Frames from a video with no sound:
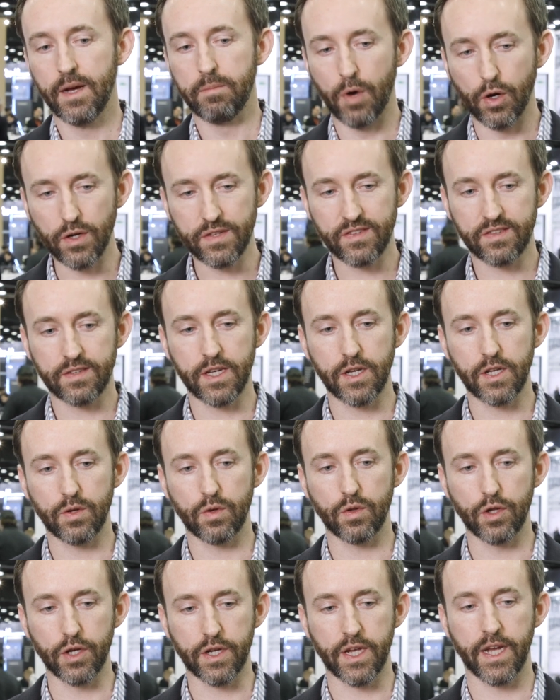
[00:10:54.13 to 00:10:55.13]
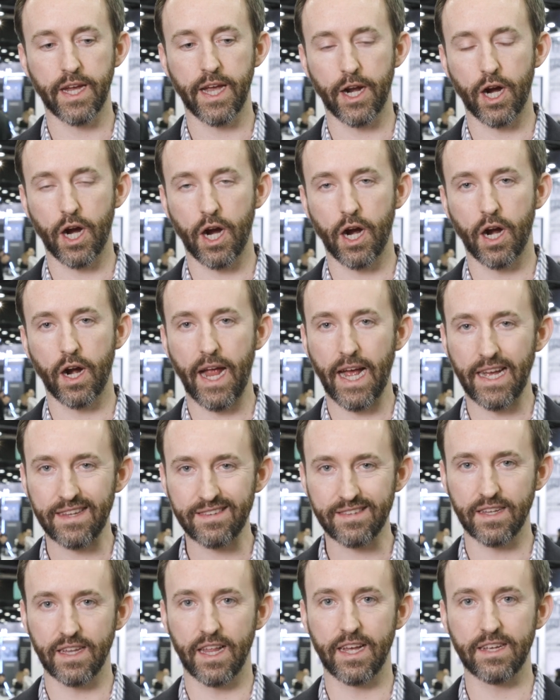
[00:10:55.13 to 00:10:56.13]
mostly looking at our
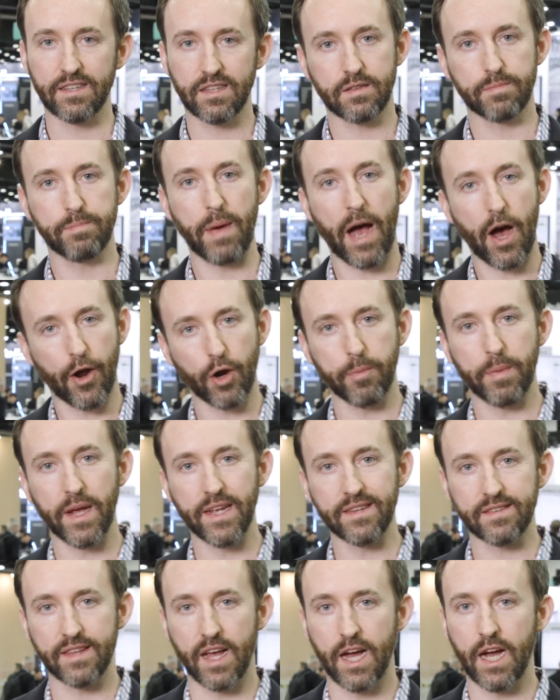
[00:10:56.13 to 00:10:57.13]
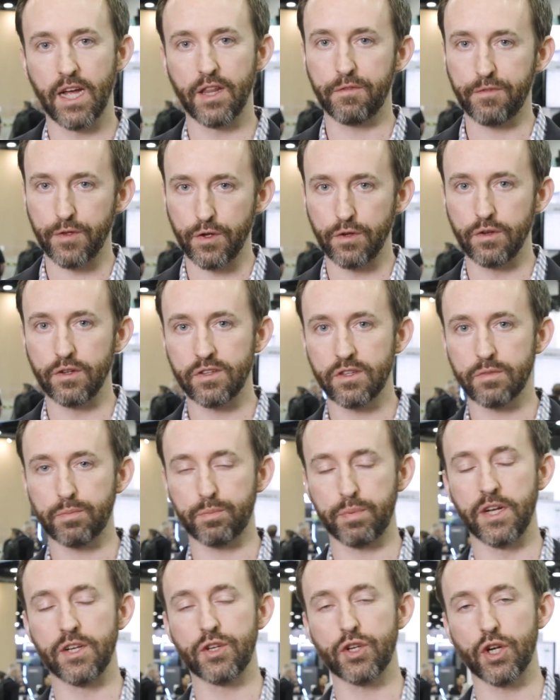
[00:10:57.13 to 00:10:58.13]
SLS powder-based line, the Fuse
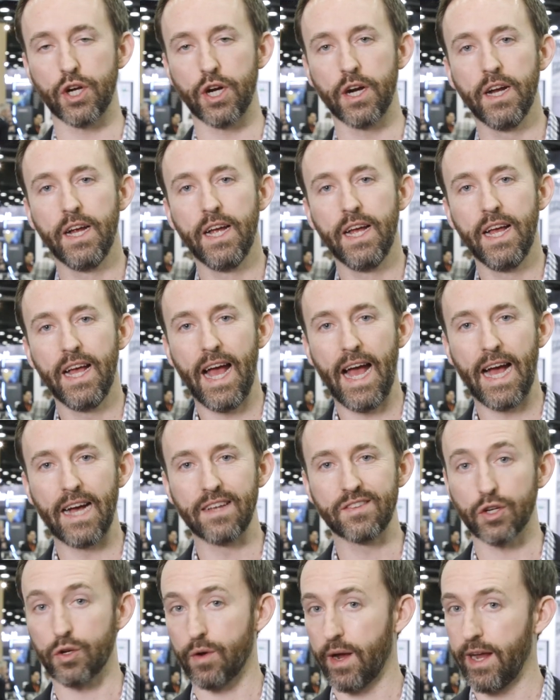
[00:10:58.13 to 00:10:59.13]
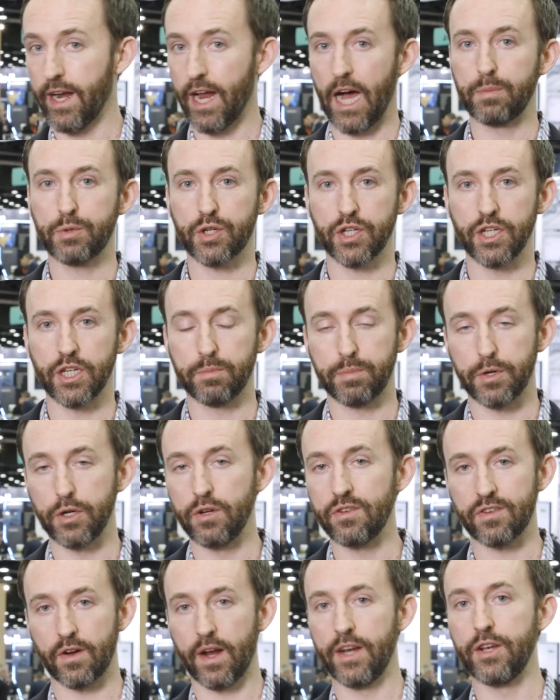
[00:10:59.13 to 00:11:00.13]
printer, as a great option to
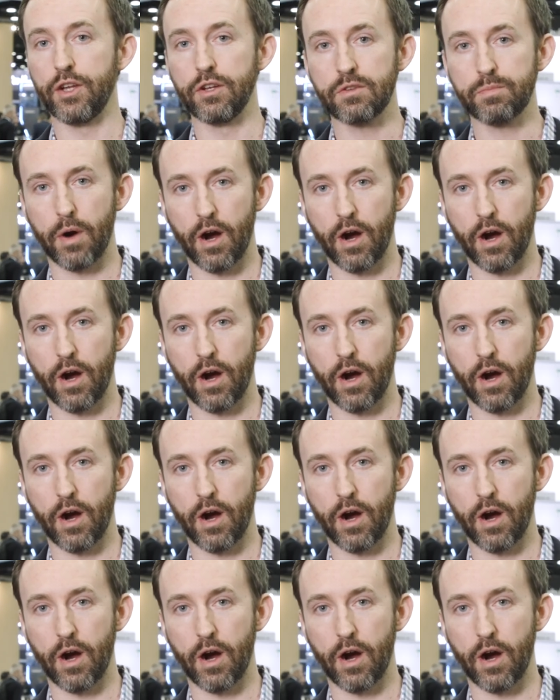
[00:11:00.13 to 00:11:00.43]
produce their end-use